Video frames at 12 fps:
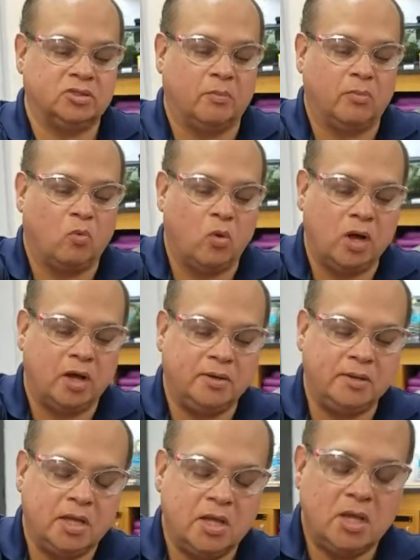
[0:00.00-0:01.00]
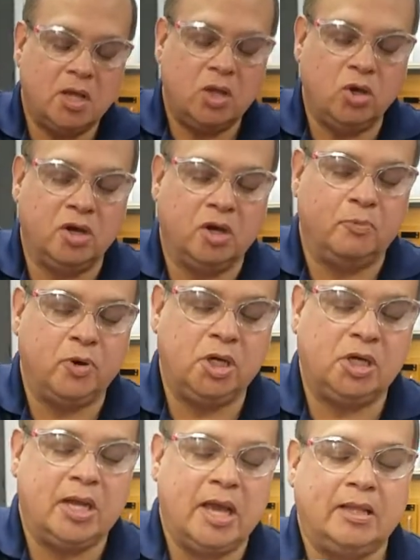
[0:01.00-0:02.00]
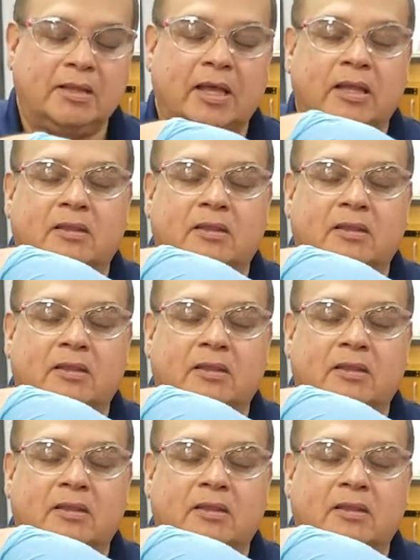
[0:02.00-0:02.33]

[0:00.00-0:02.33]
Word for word: Number one, you can appreciate that